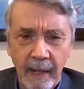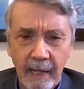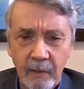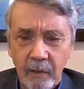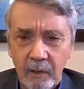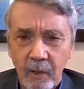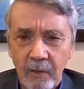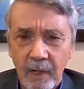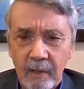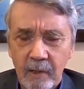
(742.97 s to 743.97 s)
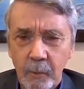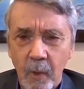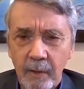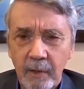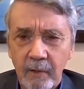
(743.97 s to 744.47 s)
And you could go there and just
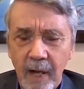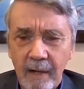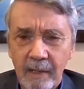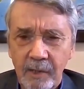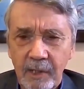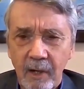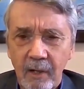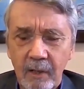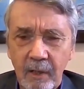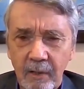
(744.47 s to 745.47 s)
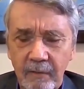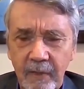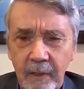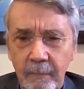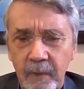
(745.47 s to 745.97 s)
wander around and see all of
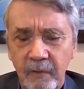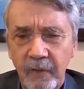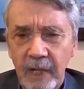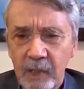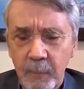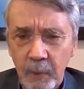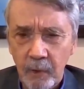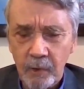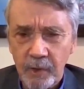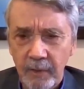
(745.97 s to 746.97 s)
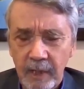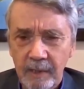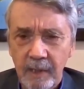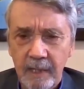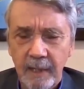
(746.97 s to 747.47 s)
the defaced murals and
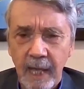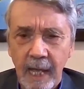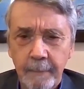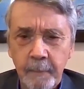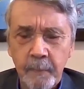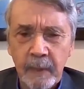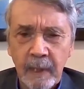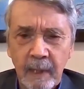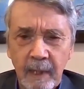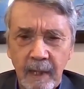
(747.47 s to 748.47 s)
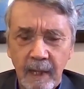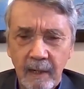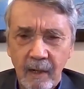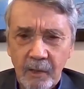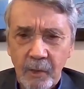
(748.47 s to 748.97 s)
things like that.
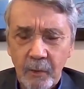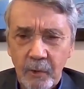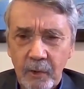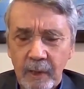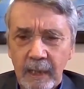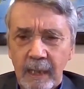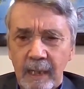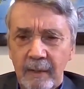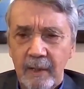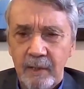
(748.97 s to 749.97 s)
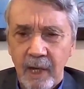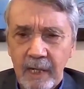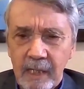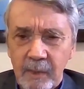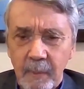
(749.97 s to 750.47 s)
And also the
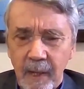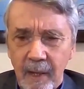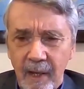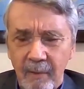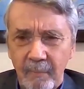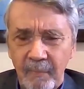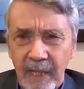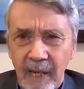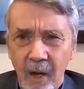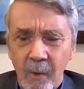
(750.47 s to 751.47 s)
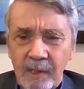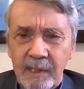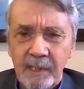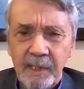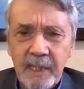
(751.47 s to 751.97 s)
Chinese, they always
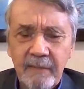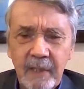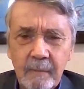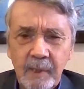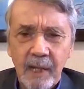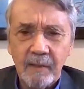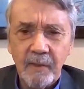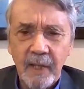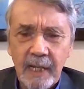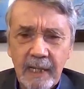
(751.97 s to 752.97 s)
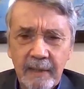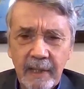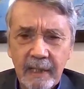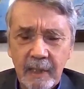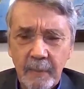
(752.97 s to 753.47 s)
deceived themselves
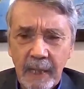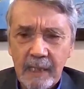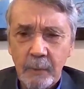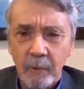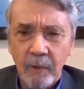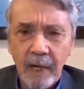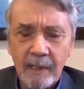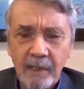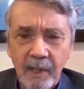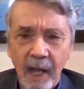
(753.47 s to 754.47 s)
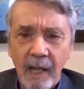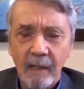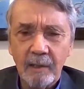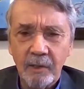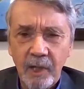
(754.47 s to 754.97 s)
thinking that Tibetans were
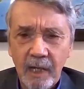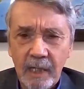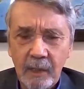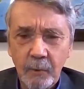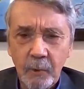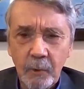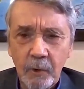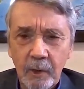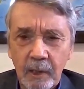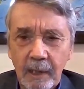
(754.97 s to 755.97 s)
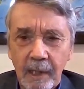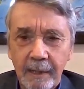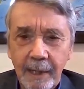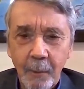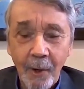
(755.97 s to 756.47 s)
reconciled to Chinese rule,
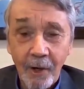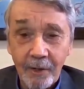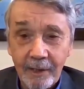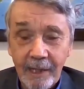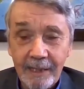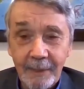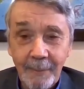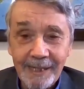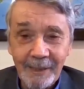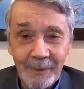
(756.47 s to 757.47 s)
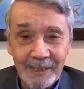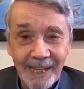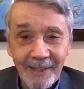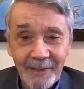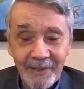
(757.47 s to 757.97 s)
and they weren't. And Tibetans would
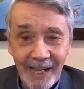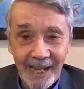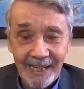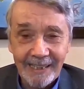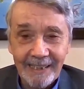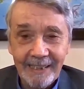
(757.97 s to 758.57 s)
tell you that.